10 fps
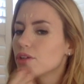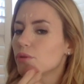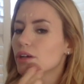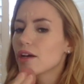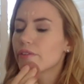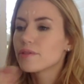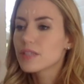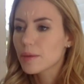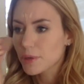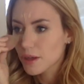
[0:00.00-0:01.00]
you want to have it
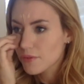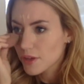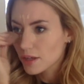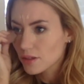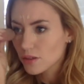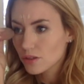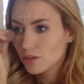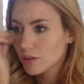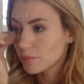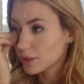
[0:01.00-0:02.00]
damp enough that
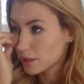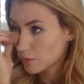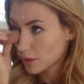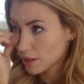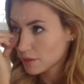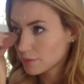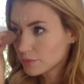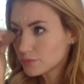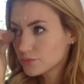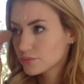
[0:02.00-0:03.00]
you can blend it well.
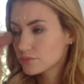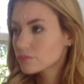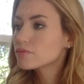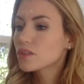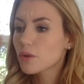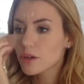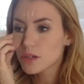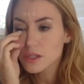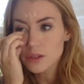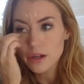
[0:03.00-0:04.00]
Go
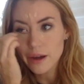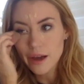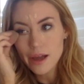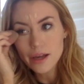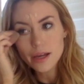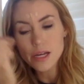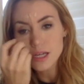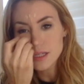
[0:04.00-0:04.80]
underneath your eye.